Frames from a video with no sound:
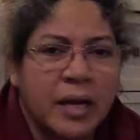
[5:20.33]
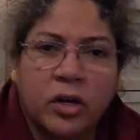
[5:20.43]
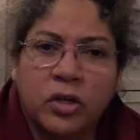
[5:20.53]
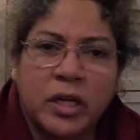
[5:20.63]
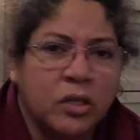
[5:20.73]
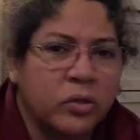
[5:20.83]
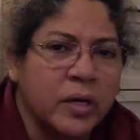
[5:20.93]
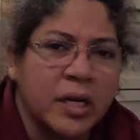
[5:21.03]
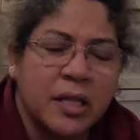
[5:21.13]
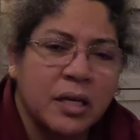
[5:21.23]
I could not do
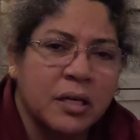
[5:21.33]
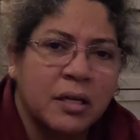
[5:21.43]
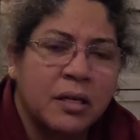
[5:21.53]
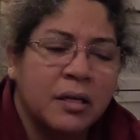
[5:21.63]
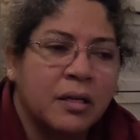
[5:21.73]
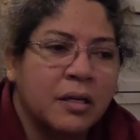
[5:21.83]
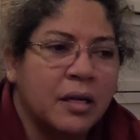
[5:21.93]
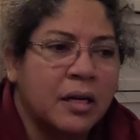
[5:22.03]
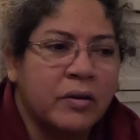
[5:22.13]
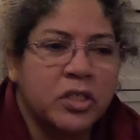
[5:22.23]
anything.
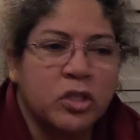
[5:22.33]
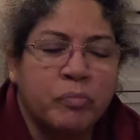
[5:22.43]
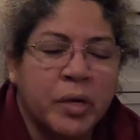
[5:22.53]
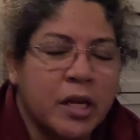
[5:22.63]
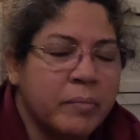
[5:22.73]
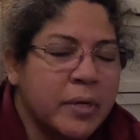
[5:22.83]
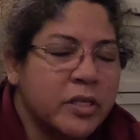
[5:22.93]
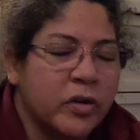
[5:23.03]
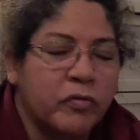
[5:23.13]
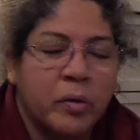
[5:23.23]
And I was just beating
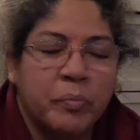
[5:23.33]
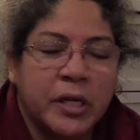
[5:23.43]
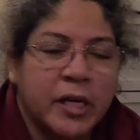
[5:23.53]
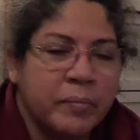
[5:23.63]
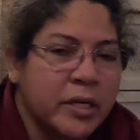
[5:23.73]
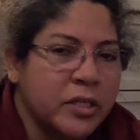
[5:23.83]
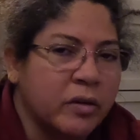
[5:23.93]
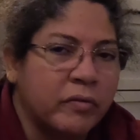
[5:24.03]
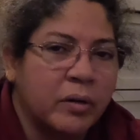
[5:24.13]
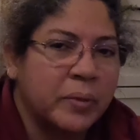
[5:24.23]
myself up.
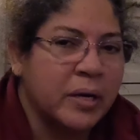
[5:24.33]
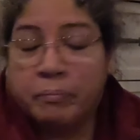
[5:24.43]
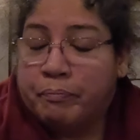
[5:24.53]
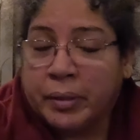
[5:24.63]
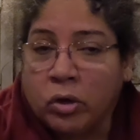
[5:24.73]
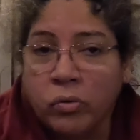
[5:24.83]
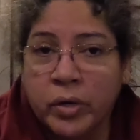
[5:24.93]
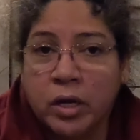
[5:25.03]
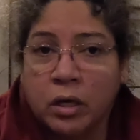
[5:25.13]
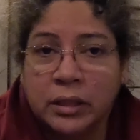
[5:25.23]
But don't we
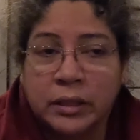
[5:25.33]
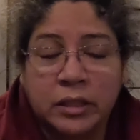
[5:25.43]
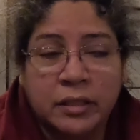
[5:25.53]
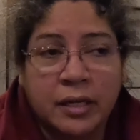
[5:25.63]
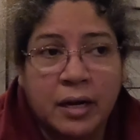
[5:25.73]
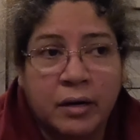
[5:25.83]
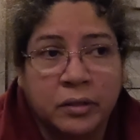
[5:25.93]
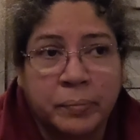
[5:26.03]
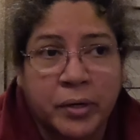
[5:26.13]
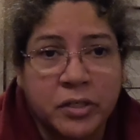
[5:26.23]
all? Isn't that how
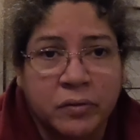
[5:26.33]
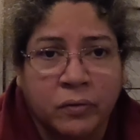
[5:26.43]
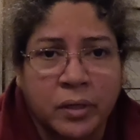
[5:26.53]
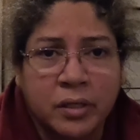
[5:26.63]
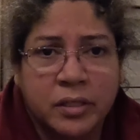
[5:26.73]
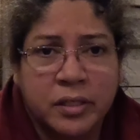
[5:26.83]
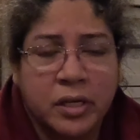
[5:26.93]
depression works?